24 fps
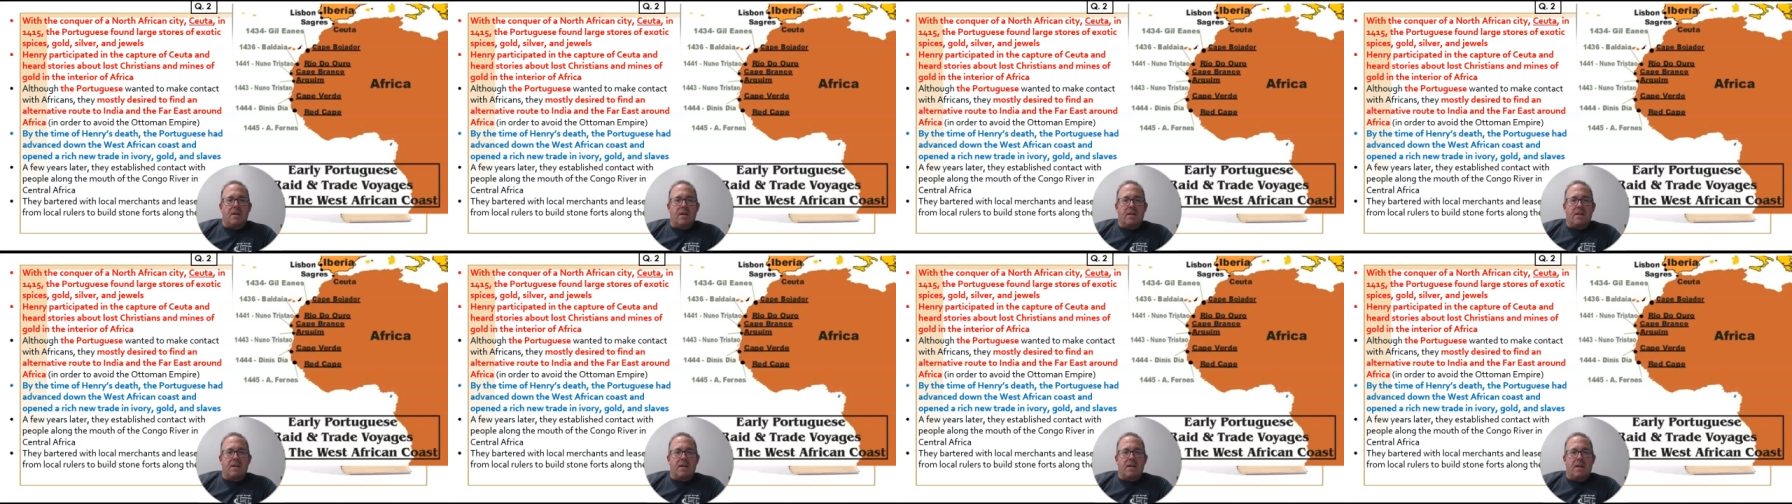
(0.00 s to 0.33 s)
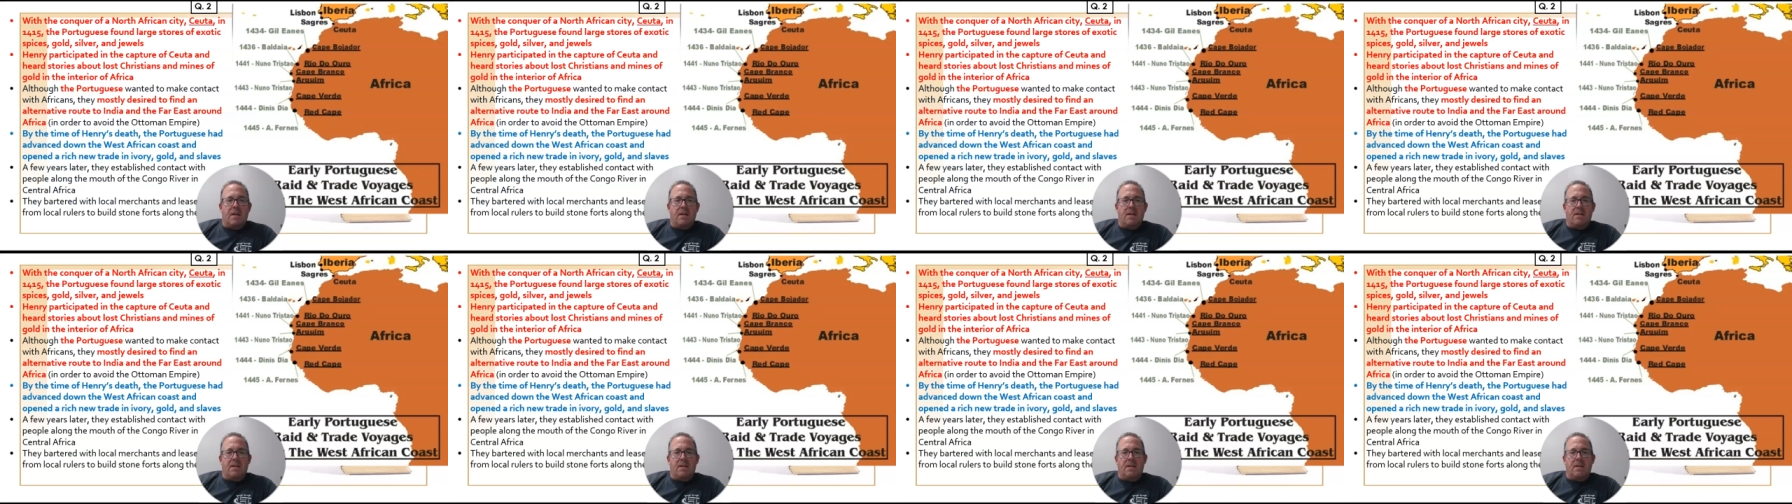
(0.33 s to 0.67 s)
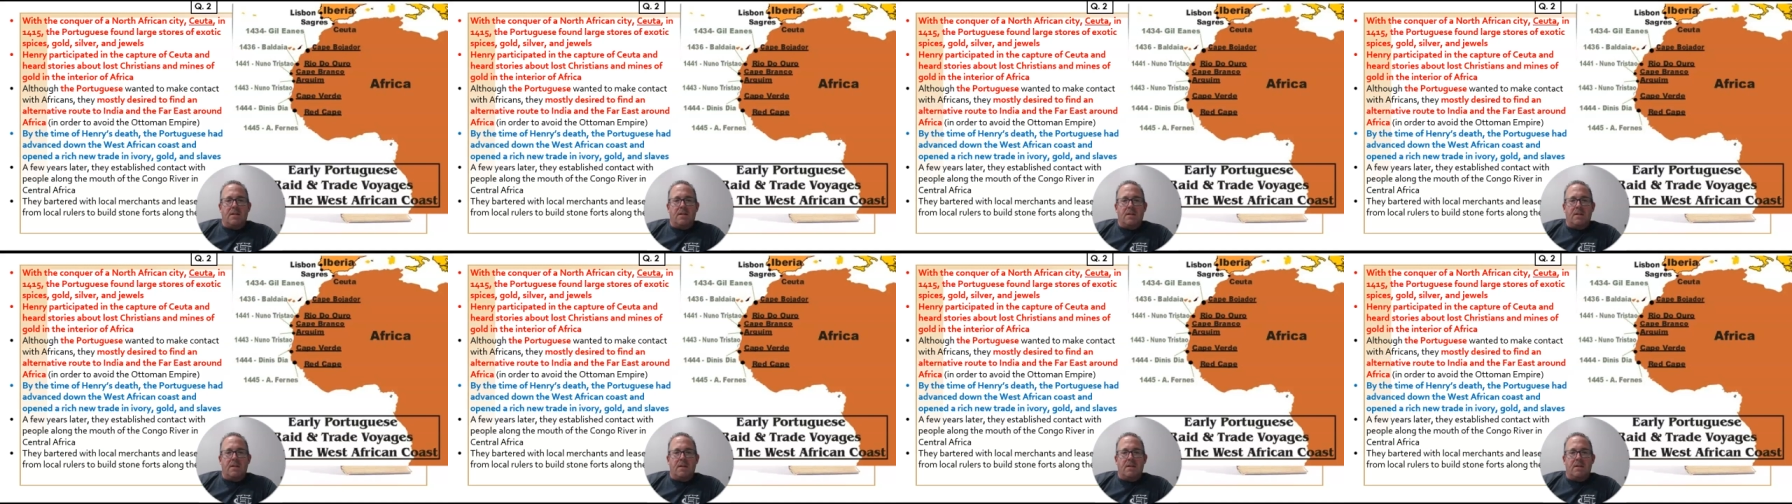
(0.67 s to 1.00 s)
and
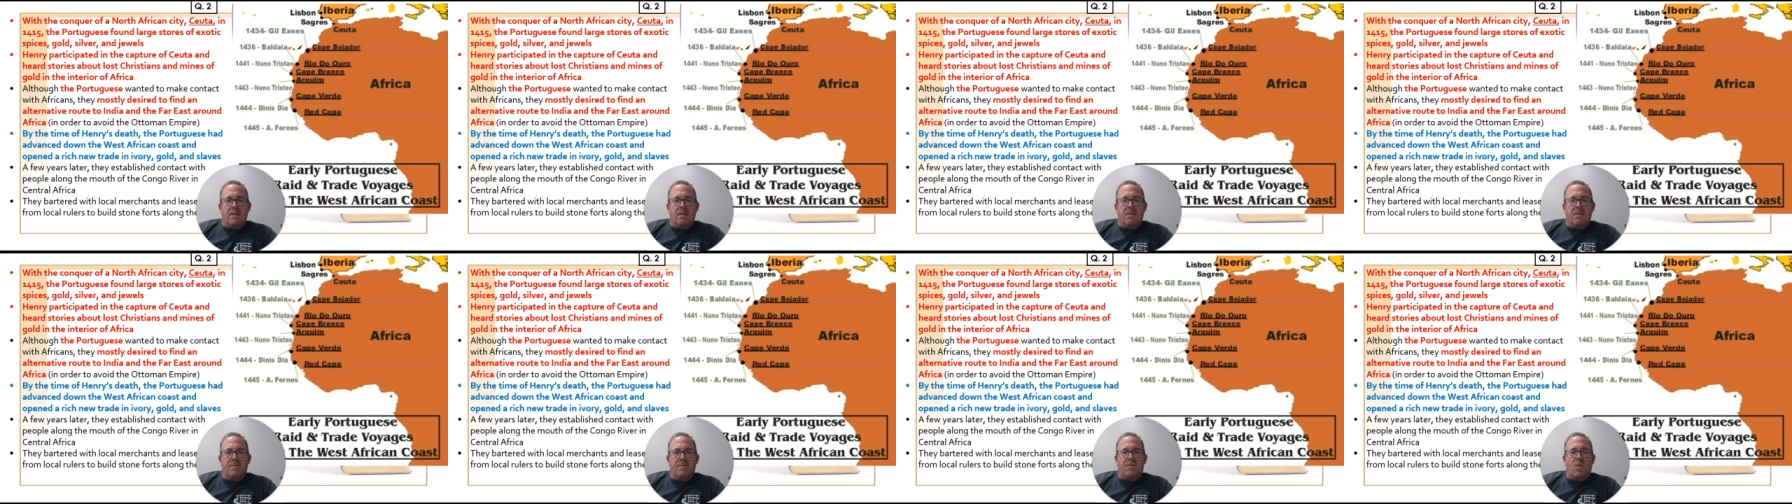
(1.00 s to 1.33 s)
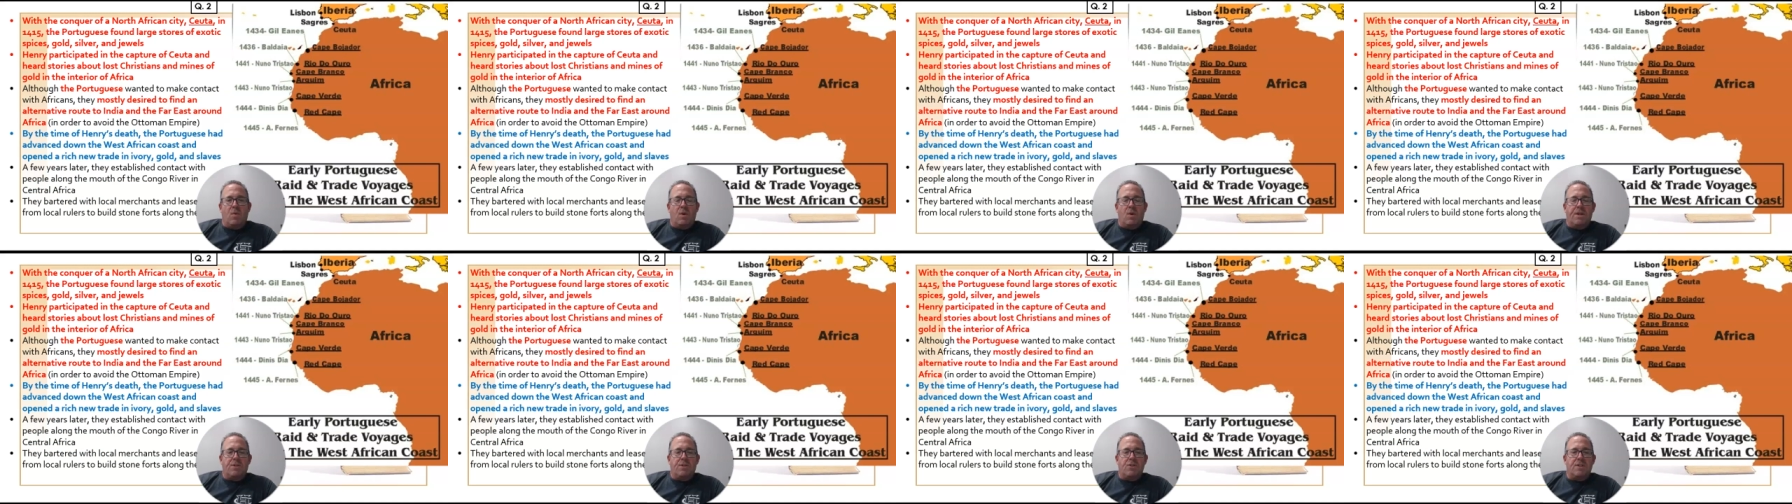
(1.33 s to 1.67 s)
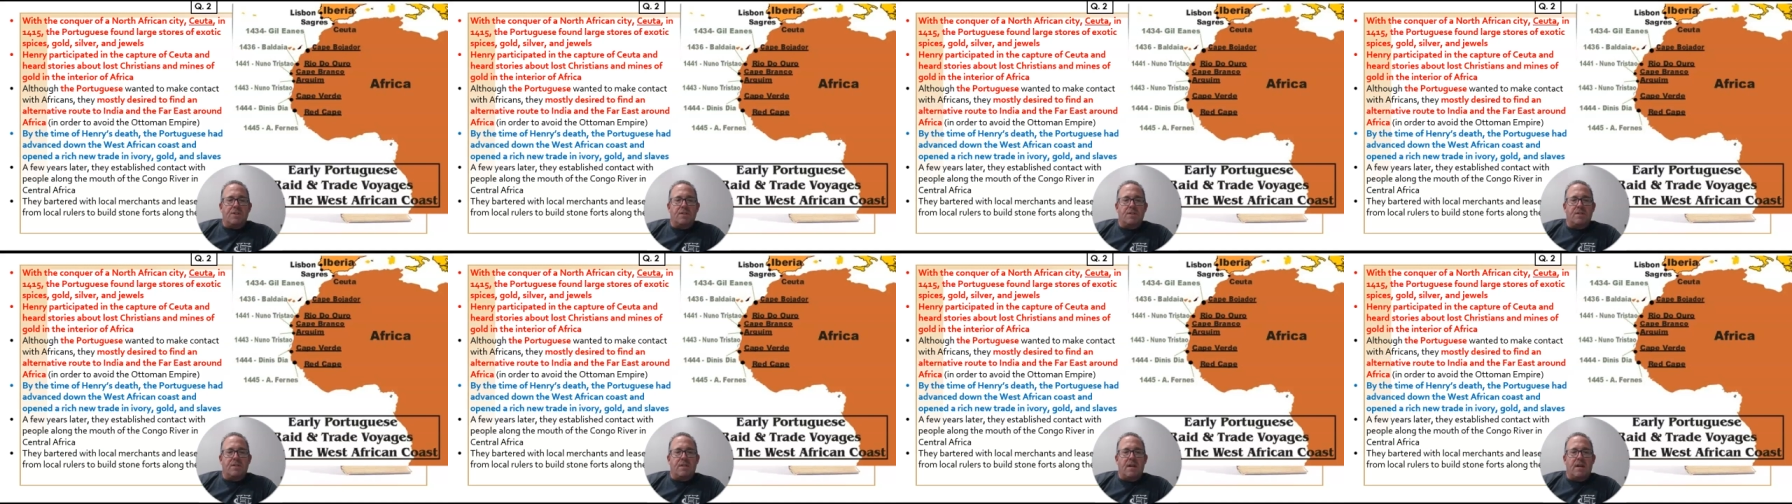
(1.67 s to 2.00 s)

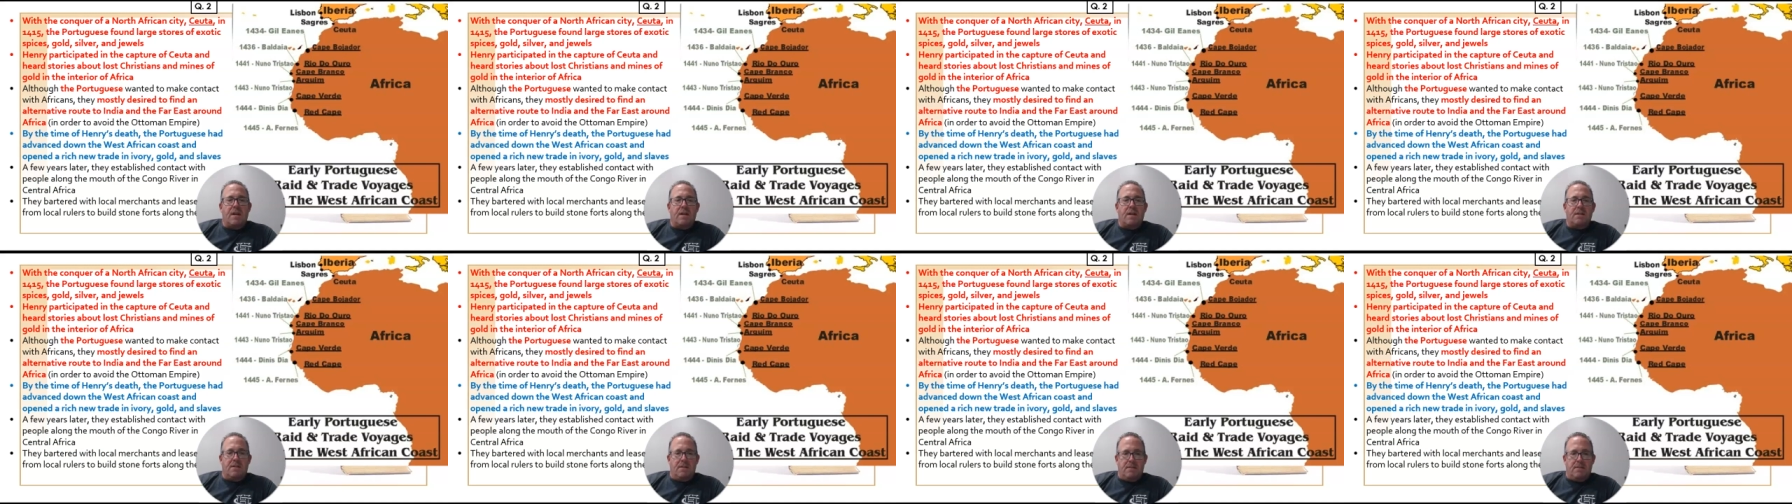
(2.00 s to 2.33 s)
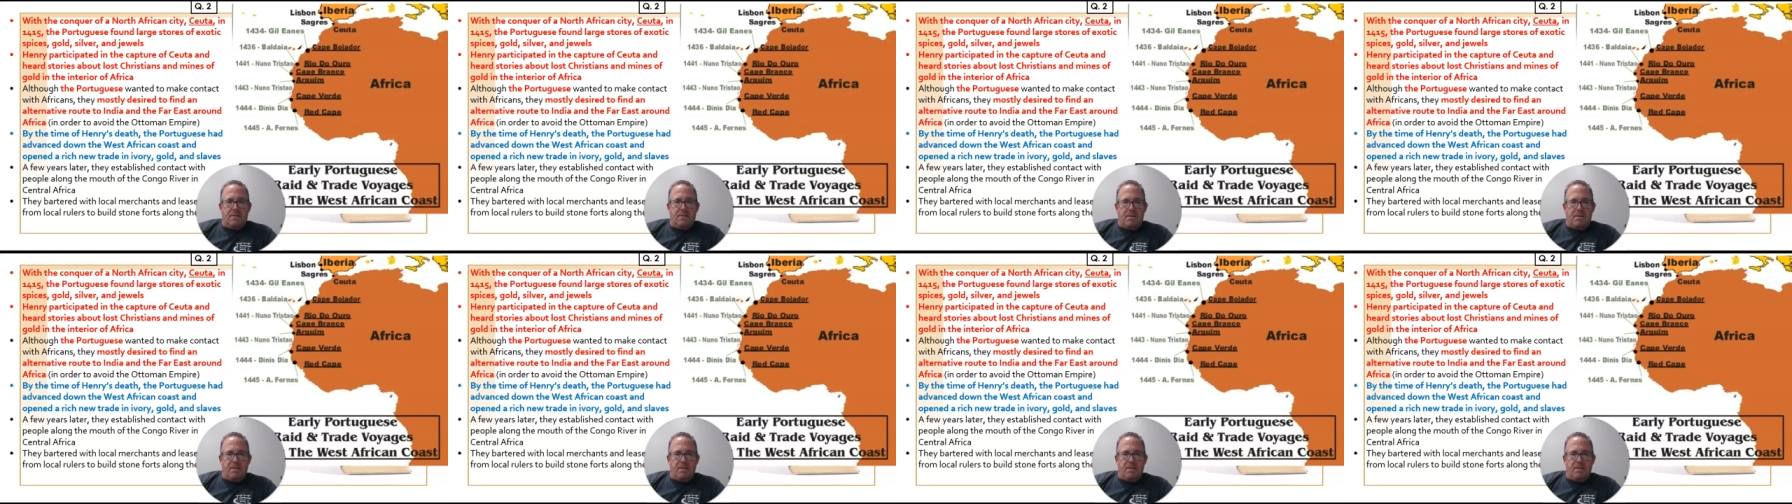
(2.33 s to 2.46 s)
voyages that